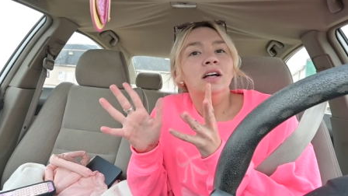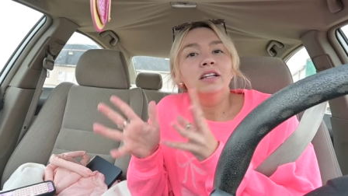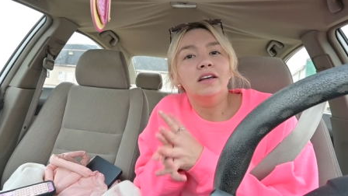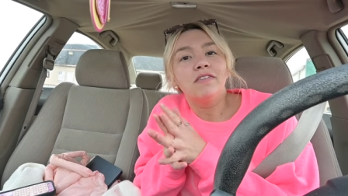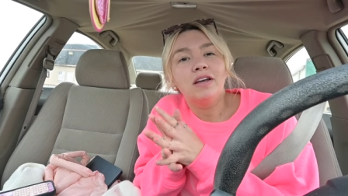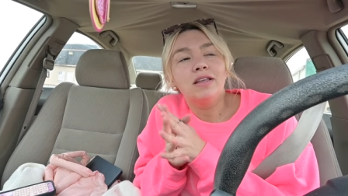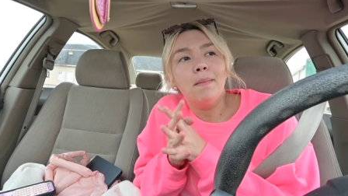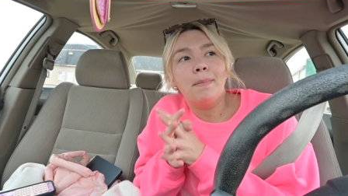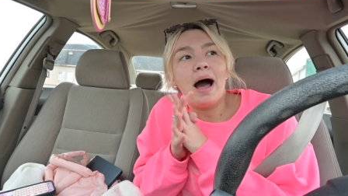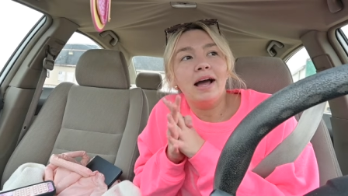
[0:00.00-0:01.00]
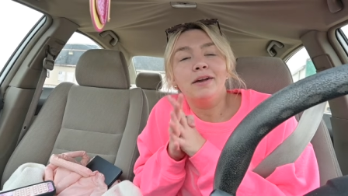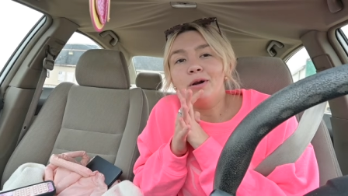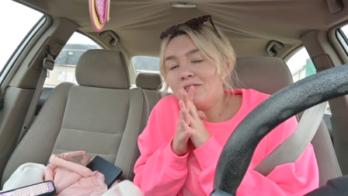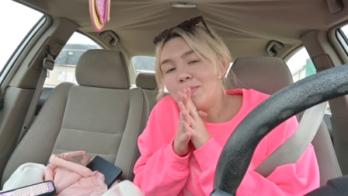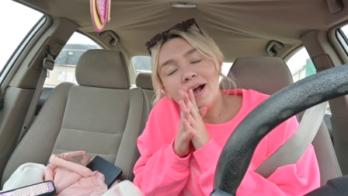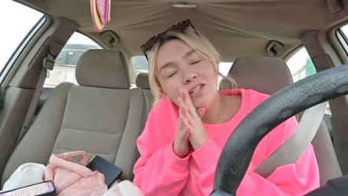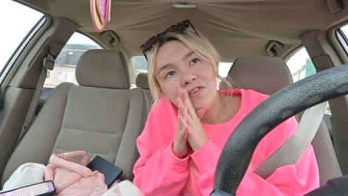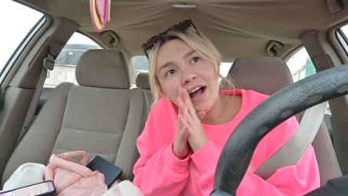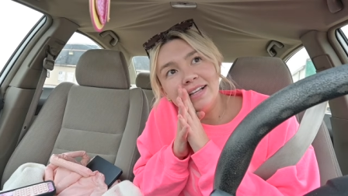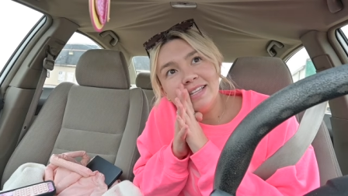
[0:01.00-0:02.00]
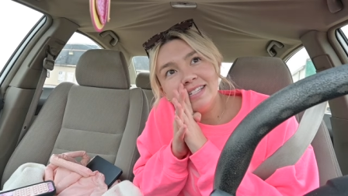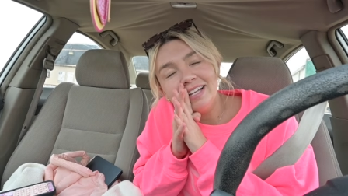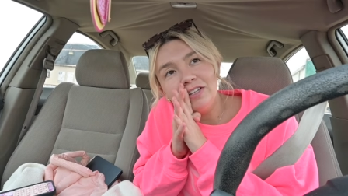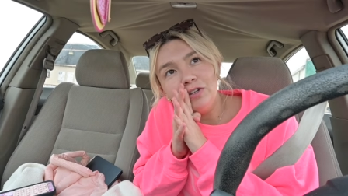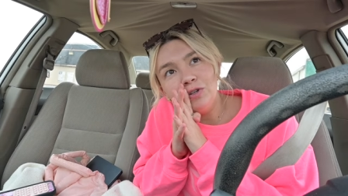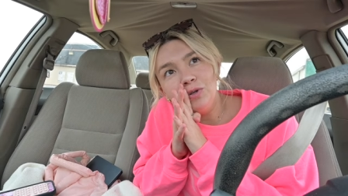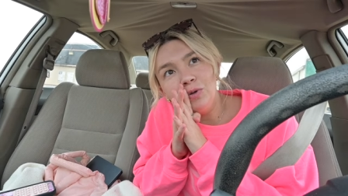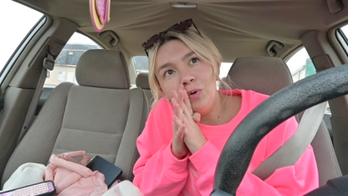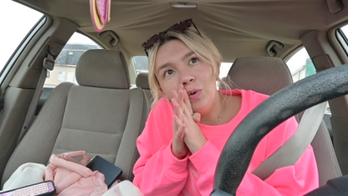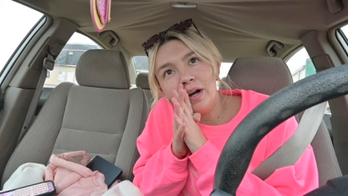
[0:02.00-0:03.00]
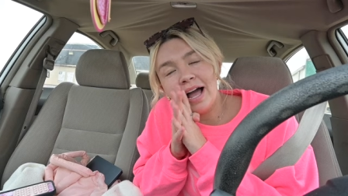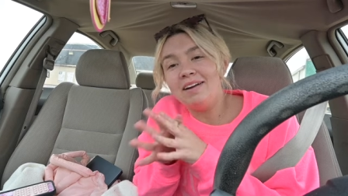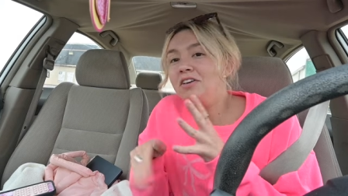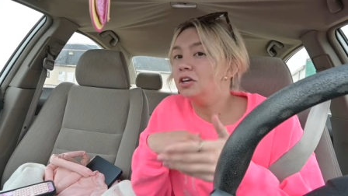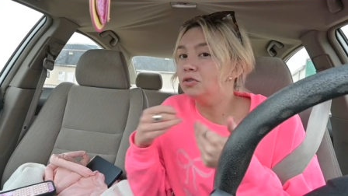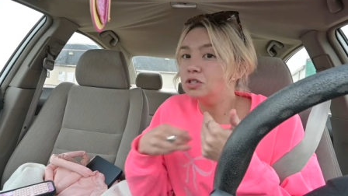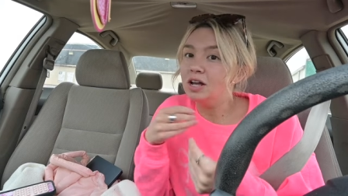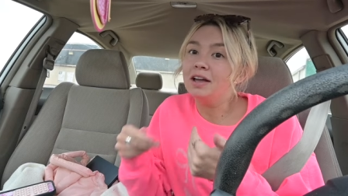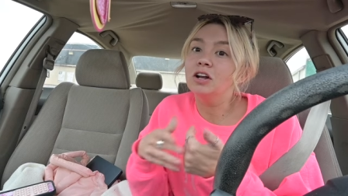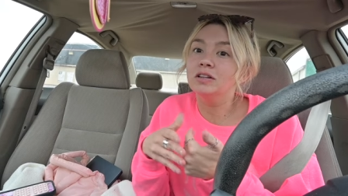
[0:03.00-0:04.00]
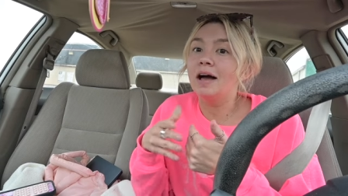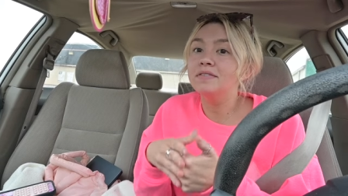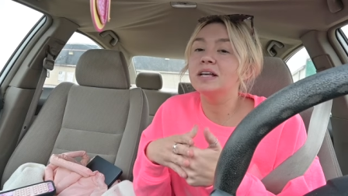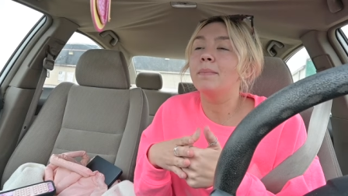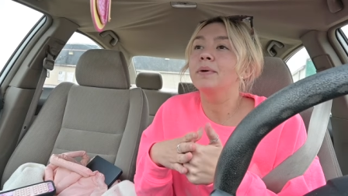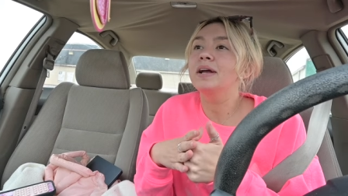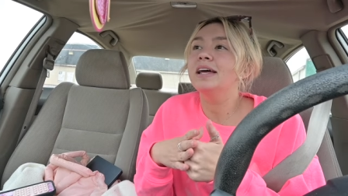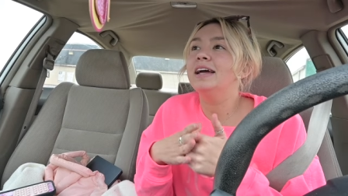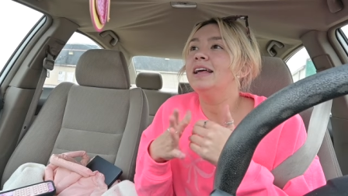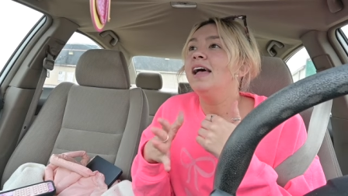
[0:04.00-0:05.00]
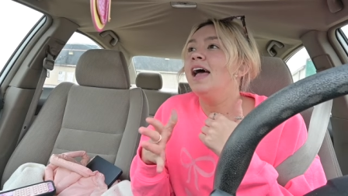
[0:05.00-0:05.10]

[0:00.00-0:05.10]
living by one of your best friends and you kind of get used to like your life separated